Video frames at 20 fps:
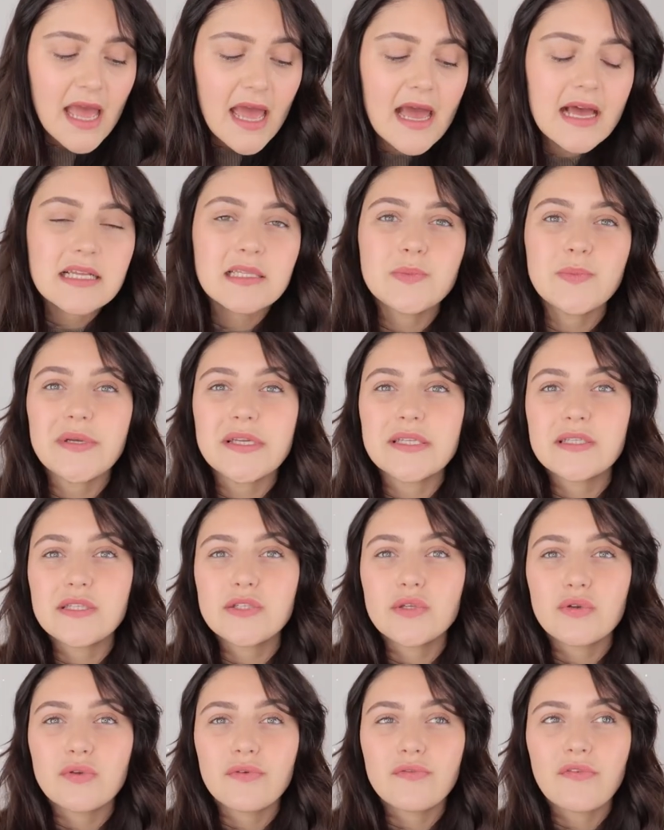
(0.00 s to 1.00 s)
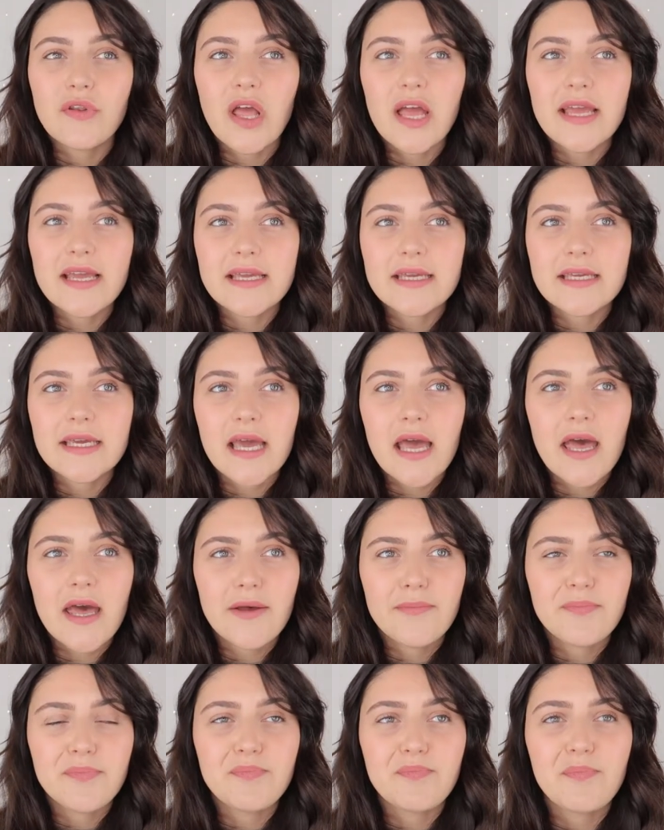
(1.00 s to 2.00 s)
has been sort of like
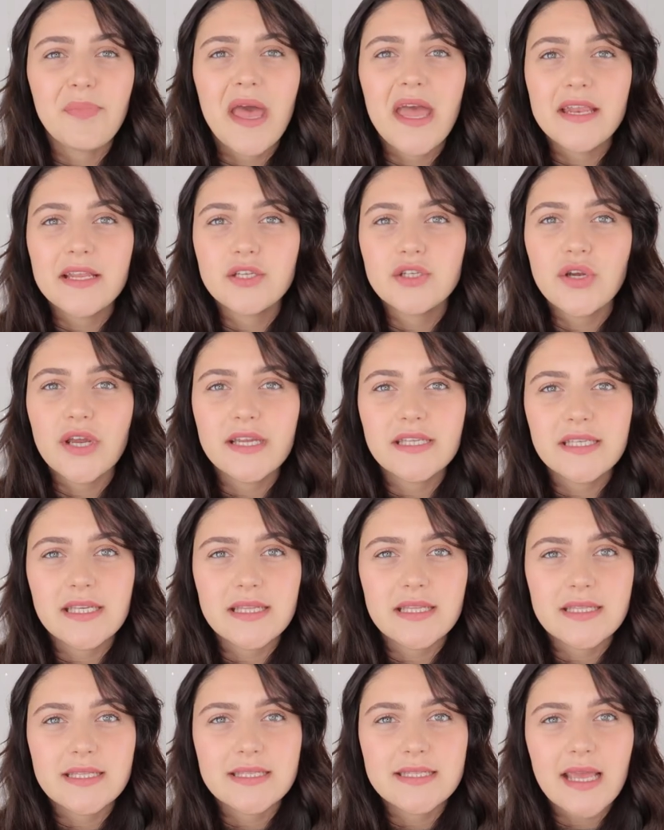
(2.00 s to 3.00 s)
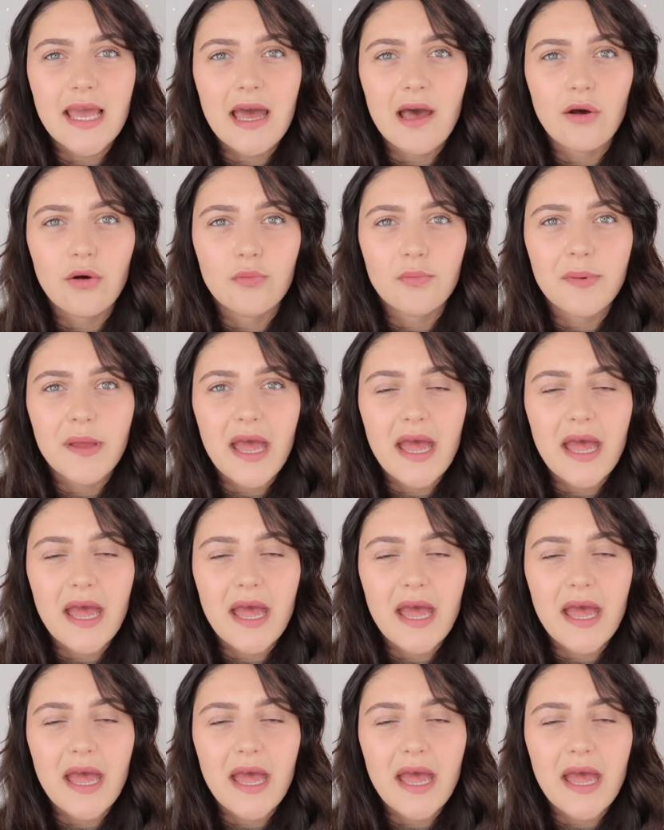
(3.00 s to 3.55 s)
penetrating the scalp,